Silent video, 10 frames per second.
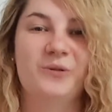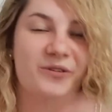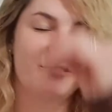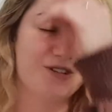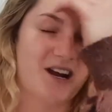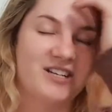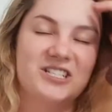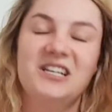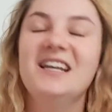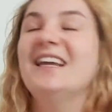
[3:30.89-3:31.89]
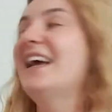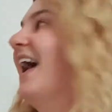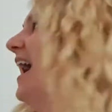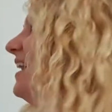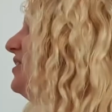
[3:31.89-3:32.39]
the law of attraction,
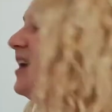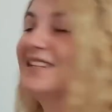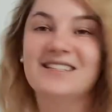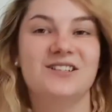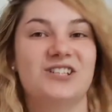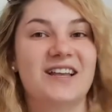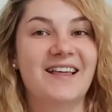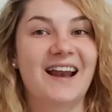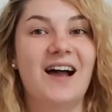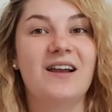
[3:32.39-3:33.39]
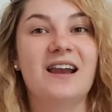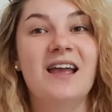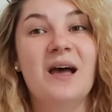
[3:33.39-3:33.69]
and you guys can check that out.